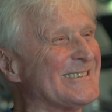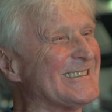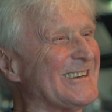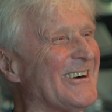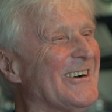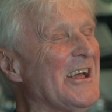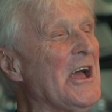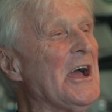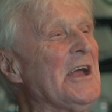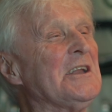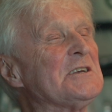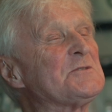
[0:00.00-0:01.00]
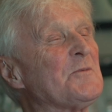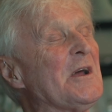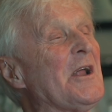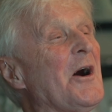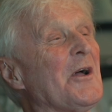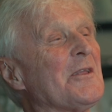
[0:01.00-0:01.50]
So, and this went
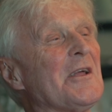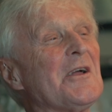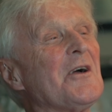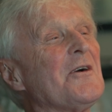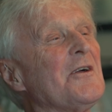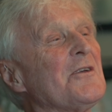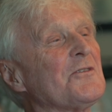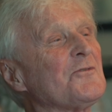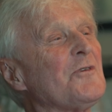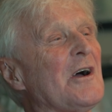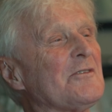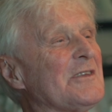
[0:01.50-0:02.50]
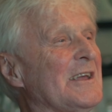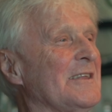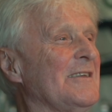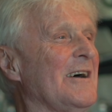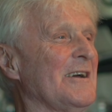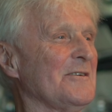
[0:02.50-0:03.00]
on throughout the
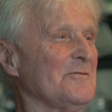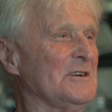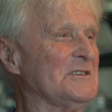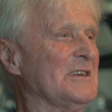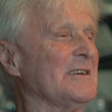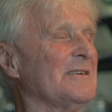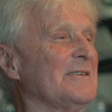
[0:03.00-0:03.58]
entire racing.